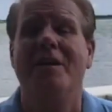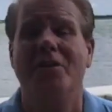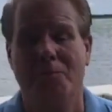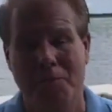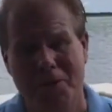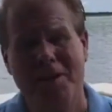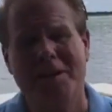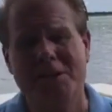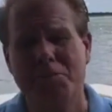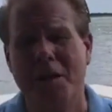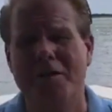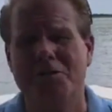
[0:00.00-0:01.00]
The building
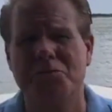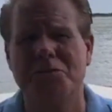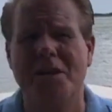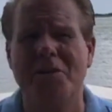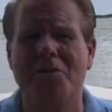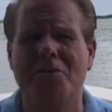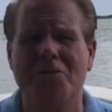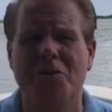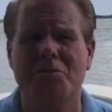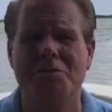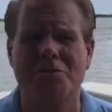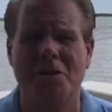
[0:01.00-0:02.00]
inspectors will tell you who the
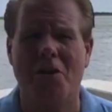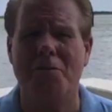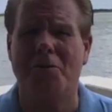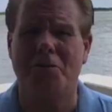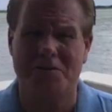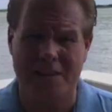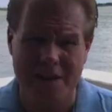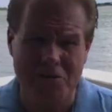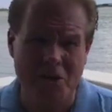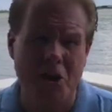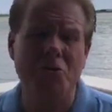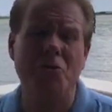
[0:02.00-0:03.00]
good ones are because they
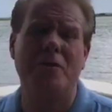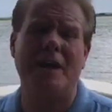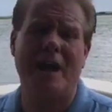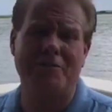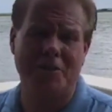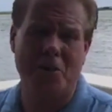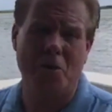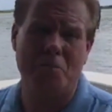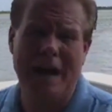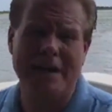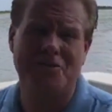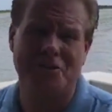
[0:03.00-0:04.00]
know who they have to go
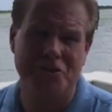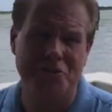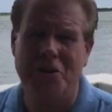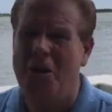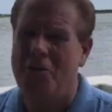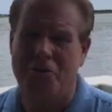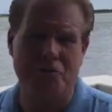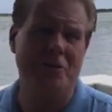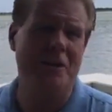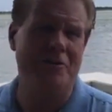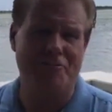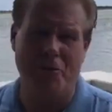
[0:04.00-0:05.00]
back to
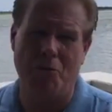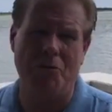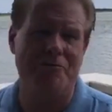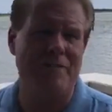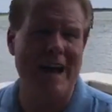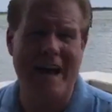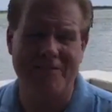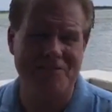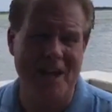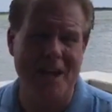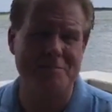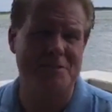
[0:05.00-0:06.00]
three and four and five
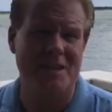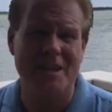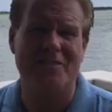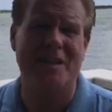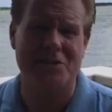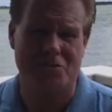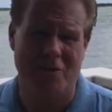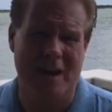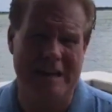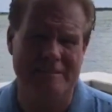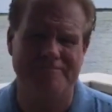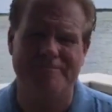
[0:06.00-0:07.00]
times to get things
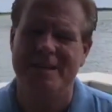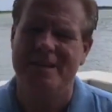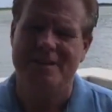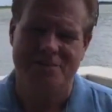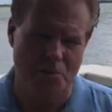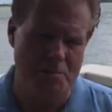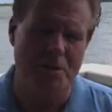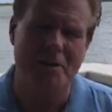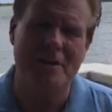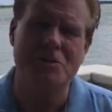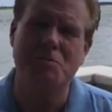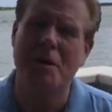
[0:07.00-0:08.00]
right. So
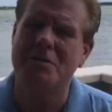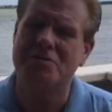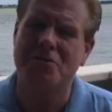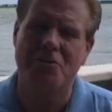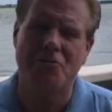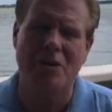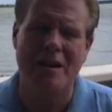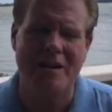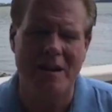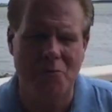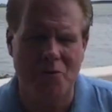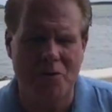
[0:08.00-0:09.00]
building inspectors are a great
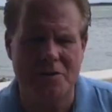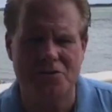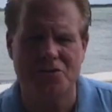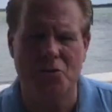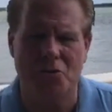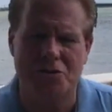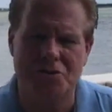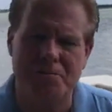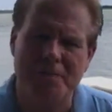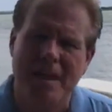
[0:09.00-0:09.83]
networking source.